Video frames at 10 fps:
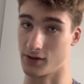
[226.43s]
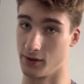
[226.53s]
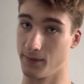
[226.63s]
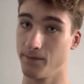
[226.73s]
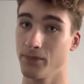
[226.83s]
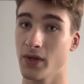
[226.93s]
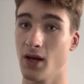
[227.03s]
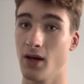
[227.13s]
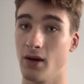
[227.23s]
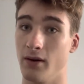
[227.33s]
sea.
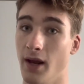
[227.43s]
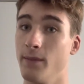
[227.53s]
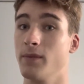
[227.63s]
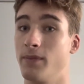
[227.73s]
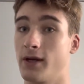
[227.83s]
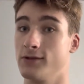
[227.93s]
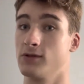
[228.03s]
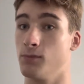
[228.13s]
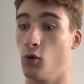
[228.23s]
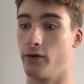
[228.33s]
Namely because
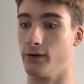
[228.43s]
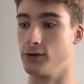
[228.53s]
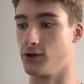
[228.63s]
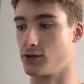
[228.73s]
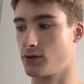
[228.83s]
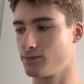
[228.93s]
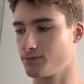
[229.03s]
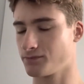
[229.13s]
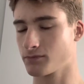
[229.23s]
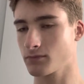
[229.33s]
it's more than just
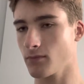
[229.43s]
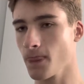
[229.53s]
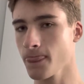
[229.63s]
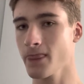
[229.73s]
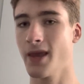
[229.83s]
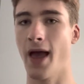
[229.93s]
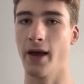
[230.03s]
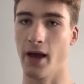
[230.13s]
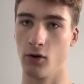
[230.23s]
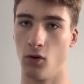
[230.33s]

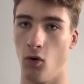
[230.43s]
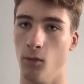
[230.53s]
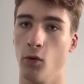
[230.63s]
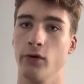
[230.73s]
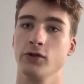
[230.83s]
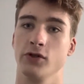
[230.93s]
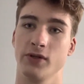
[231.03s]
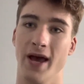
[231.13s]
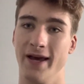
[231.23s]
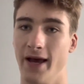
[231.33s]
AA, or more than just
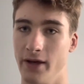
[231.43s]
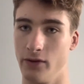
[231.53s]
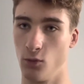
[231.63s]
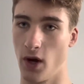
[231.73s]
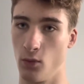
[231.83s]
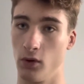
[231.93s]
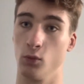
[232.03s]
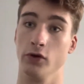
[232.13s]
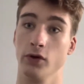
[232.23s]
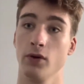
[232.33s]
AA in the way one
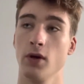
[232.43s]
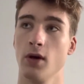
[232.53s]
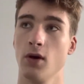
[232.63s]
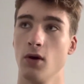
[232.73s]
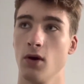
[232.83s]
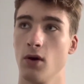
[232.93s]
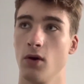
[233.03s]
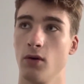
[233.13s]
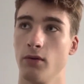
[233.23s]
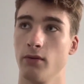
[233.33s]
would
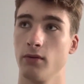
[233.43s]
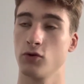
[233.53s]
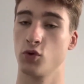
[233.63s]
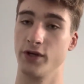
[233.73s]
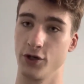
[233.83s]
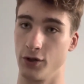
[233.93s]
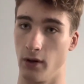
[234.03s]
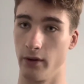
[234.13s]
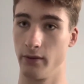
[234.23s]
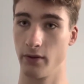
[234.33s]

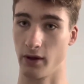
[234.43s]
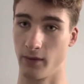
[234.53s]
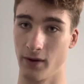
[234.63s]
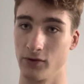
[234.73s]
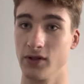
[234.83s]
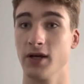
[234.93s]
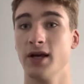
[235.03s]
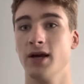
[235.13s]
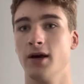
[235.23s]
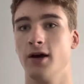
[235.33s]
traditionally think about it.
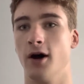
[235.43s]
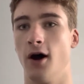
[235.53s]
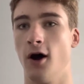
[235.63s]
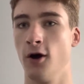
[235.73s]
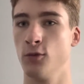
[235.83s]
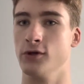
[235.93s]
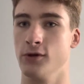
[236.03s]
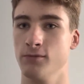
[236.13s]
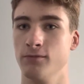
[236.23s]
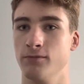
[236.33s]
I would
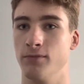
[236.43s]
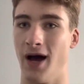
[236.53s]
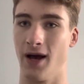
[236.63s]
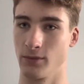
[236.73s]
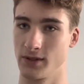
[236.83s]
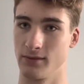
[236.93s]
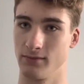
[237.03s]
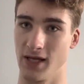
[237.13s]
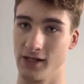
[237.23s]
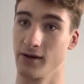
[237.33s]
perhaps
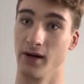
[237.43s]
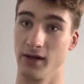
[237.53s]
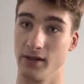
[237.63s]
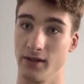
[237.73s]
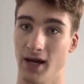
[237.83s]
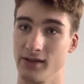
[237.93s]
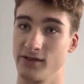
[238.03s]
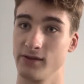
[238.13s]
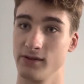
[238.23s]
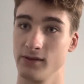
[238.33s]
designate it
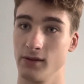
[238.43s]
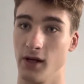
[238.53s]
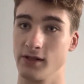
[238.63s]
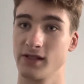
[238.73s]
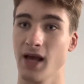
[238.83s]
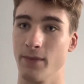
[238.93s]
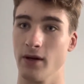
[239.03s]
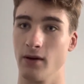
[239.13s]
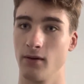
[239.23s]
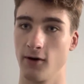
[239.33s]
as a
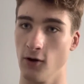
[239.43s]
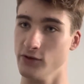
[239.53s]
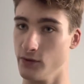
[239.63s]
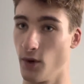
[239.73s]
semi-close-in